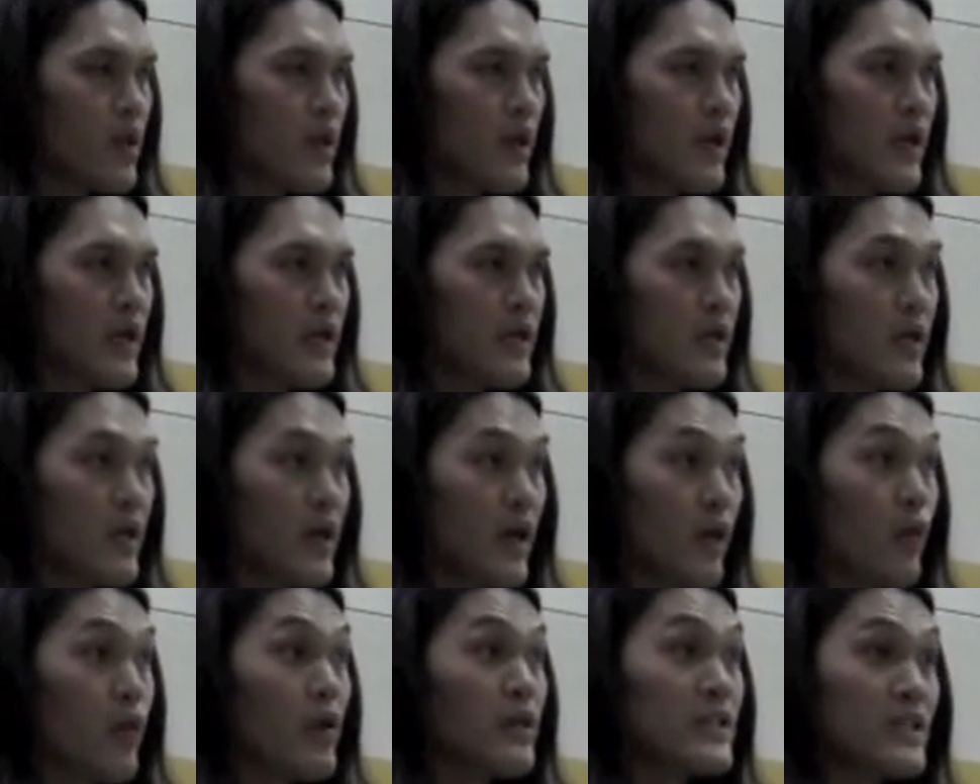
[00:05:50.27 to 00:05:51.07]
And
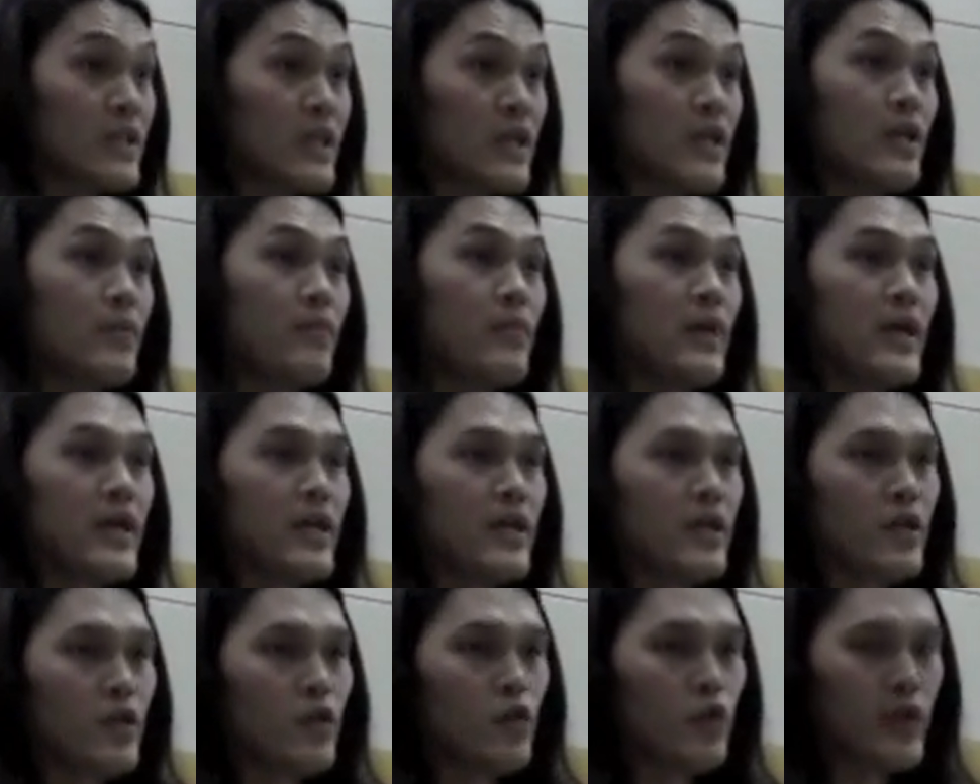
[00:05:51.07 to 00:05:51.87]
I wasn't going to make
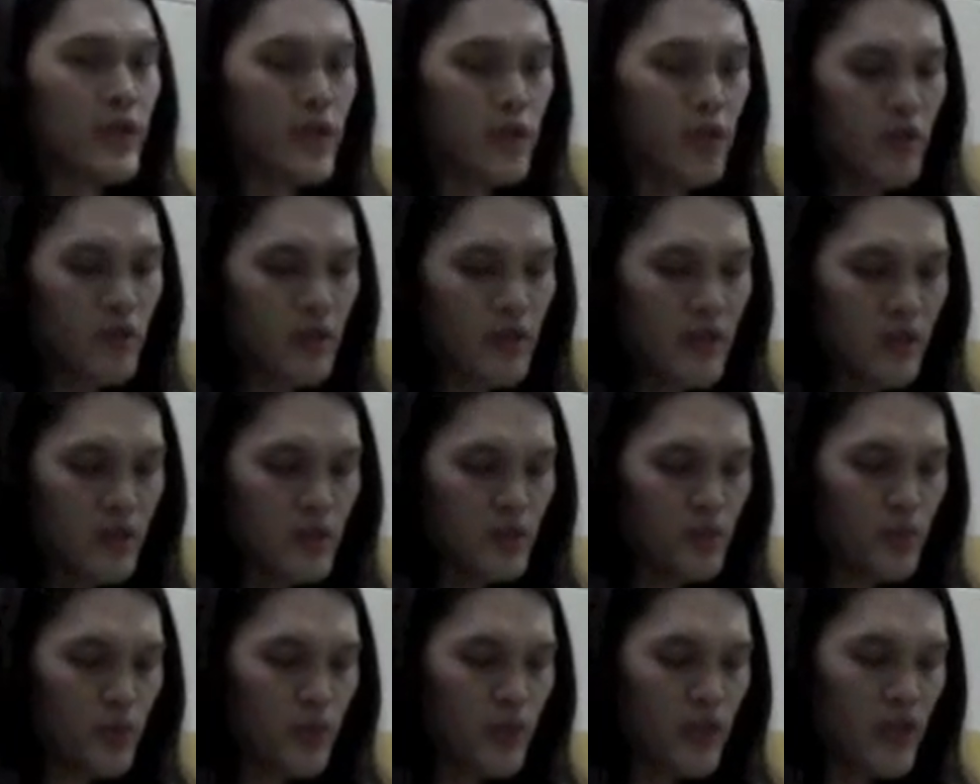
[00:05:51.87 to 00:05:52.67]
it a career. That
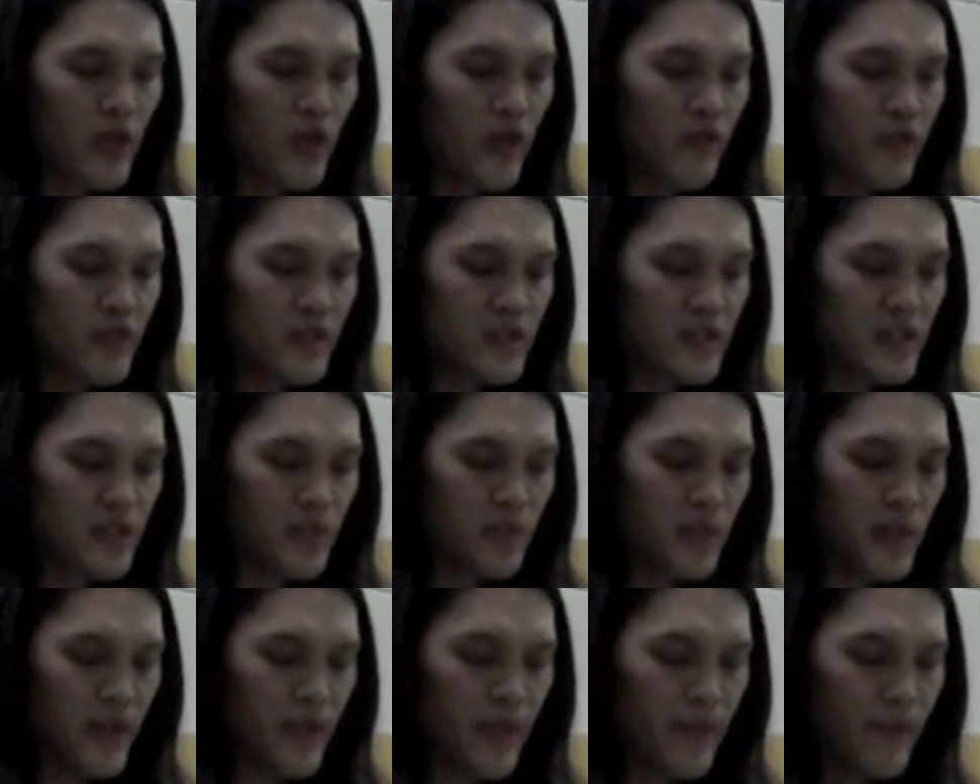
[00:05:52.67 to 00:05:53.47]
was pretty obvious to
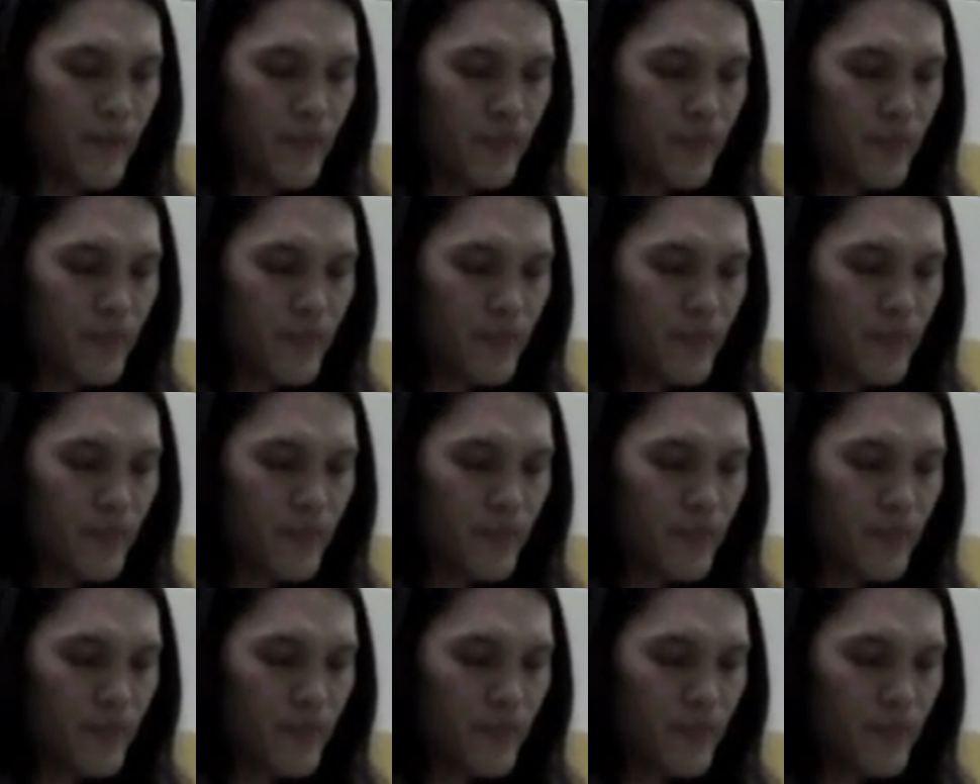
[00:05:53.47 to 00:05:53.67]
me.